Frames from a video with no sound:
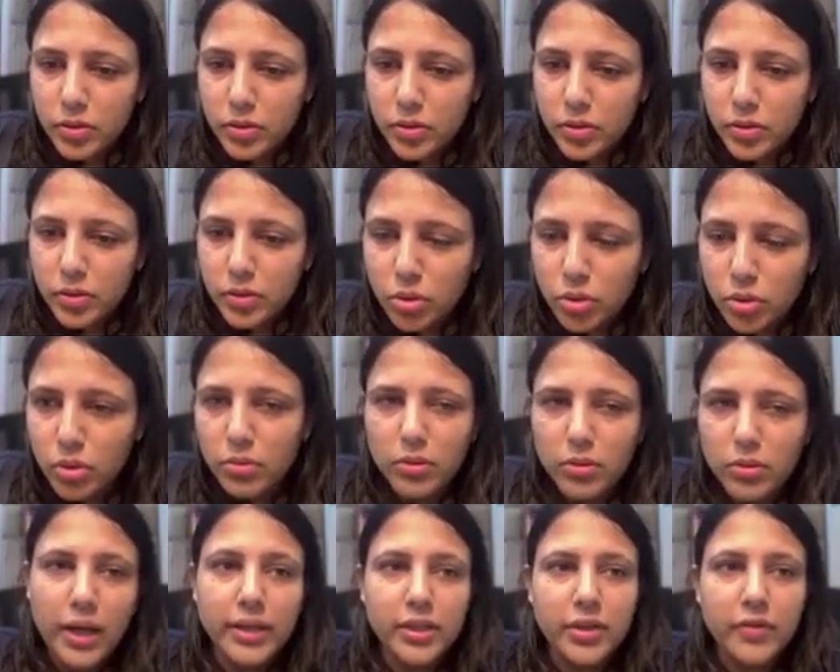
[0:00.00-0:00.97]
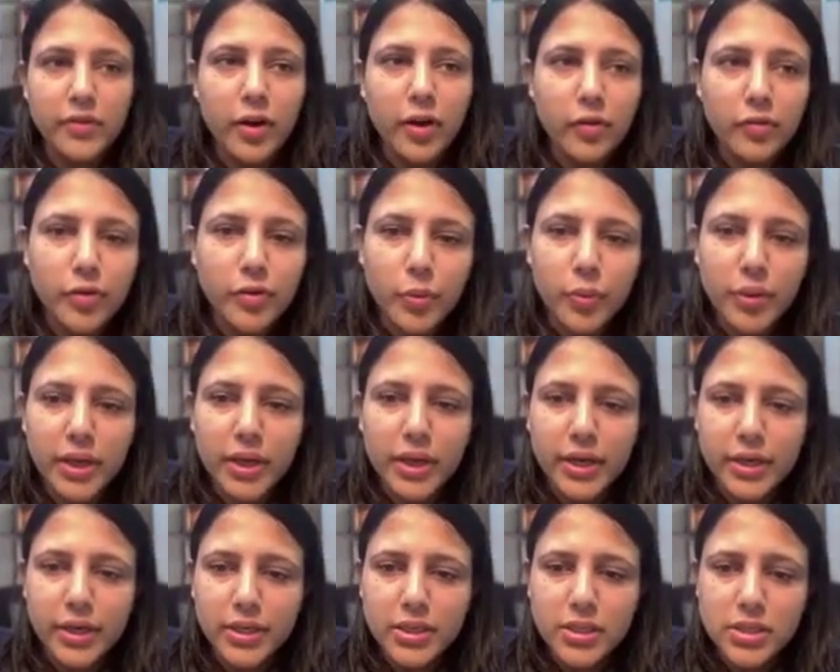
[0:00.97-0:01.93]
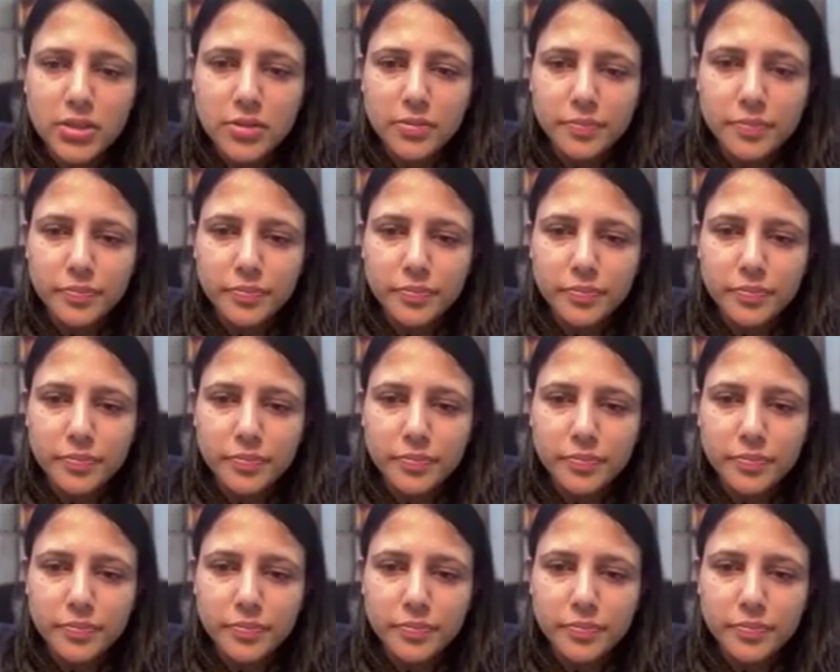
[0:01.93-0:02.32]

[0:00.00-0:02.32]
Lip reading: So another way of doing it is